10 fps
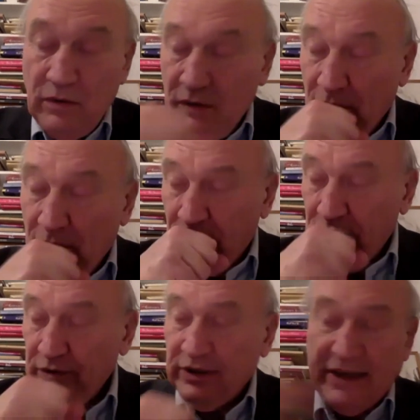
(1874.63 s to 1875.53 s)

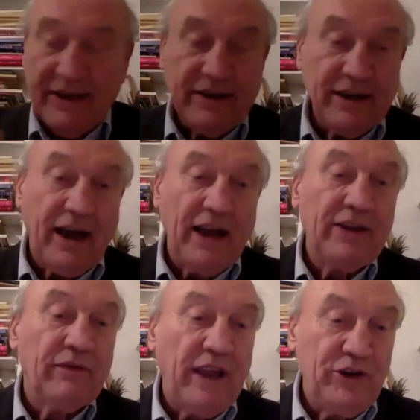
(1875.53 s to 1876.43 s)
this is a kind of
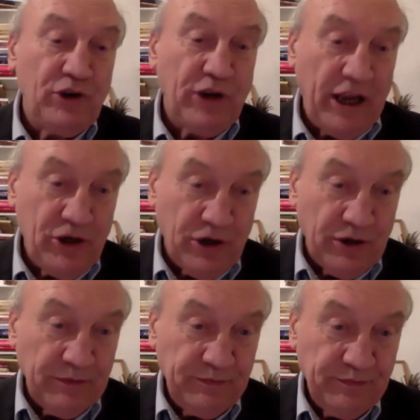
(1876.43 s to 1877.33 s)
education.
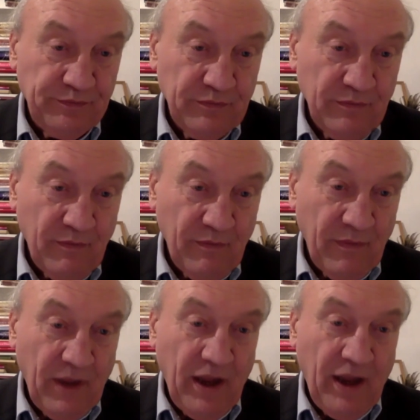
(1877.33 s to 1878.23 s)

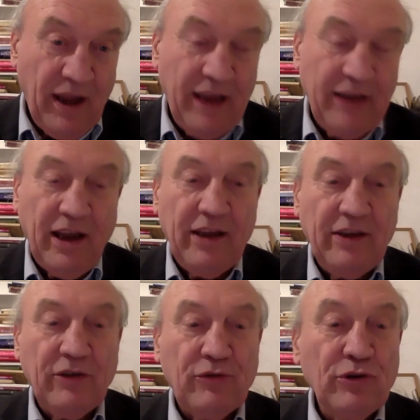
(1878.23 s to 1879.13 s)
And, and the
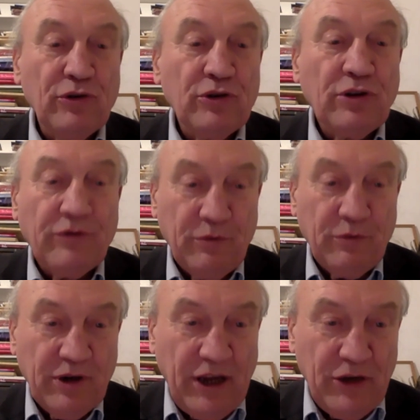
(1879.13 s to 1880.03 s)
root of the
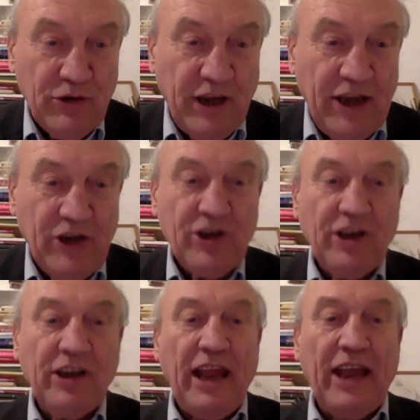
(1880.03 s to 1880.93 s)
word
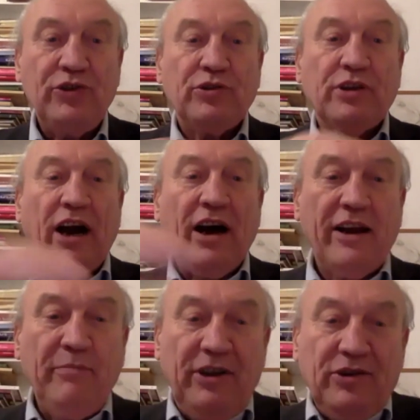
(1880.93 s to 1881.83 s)
education,
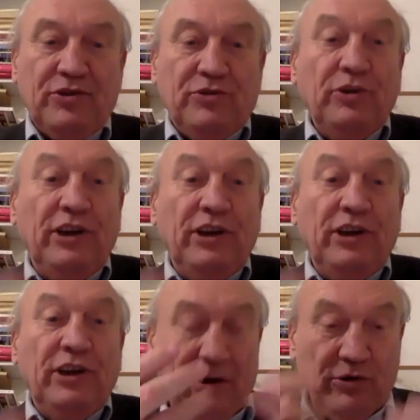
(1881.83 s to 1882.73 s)
educare, means to lead
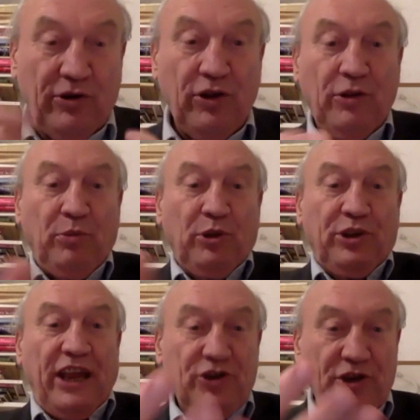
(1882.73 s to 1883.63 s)
out the
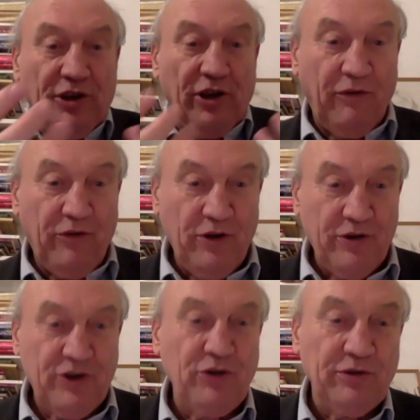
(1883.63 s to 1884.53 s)
potential of the
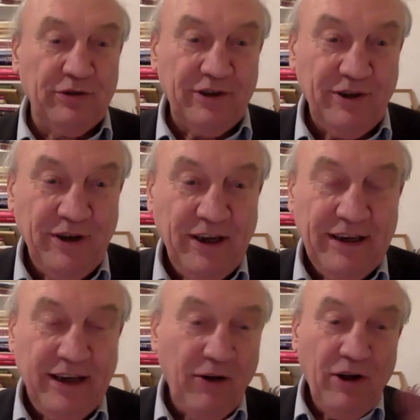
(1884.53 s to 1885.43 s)
student.
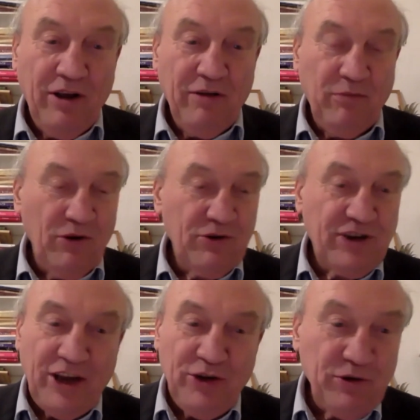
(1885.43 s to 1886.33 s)
Now, most
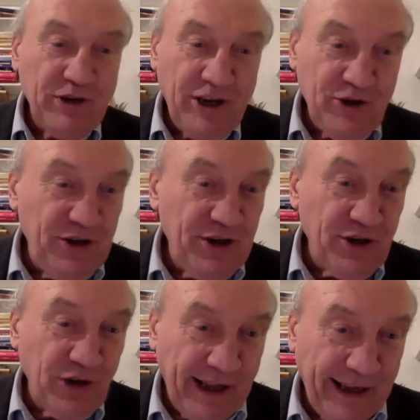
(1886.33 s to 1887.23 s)
education is
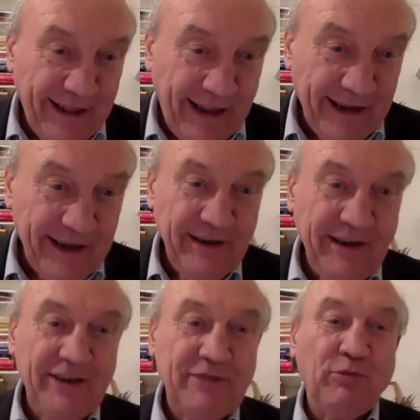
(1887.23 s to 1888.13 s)
not like that
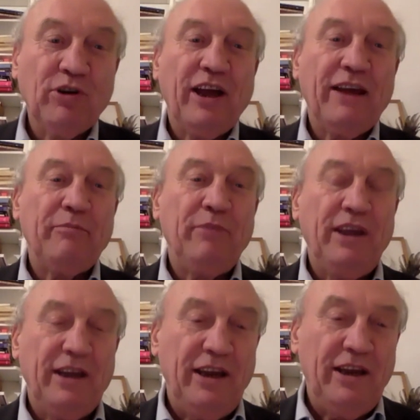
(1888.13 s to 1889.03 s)
it's more like
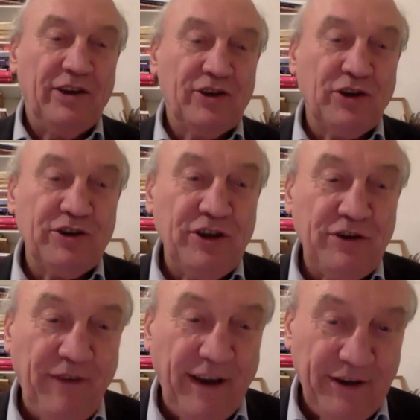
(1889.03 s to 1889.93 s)
being in a sausage
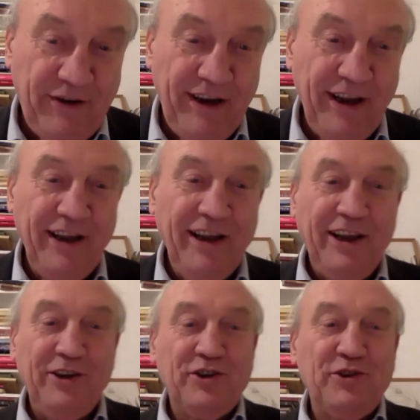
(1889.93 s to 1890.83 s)
factory.
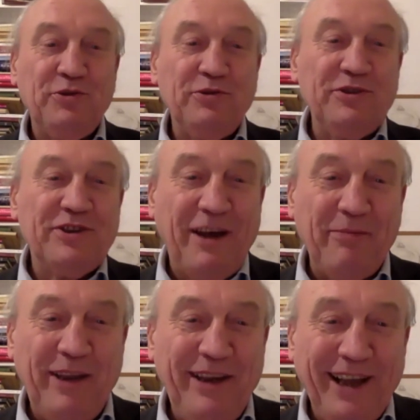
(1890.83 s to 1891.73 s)
And the students
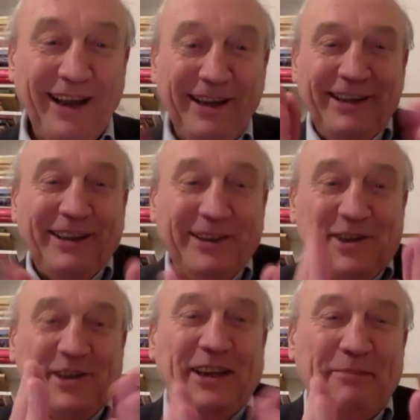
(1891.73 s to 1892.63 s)
come in like a little
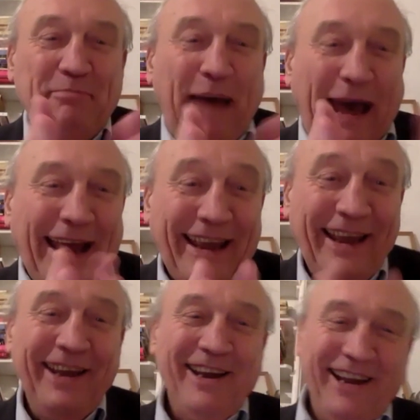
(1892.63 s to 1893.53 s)
skin bag,
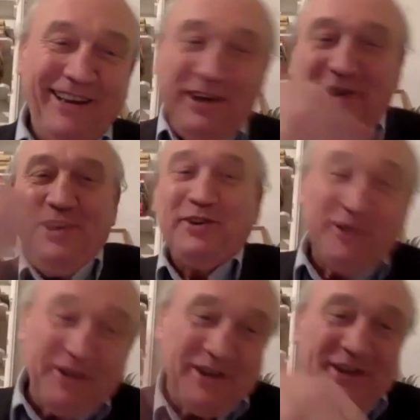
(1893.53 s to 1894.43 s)
and the teacher's
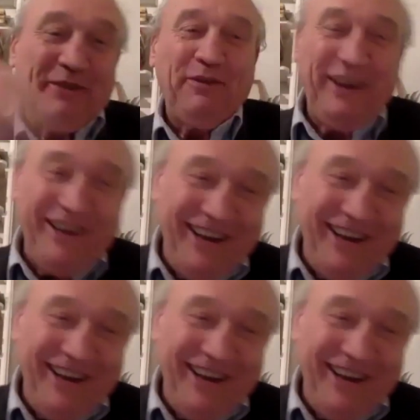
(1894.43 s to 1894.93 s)
stuffing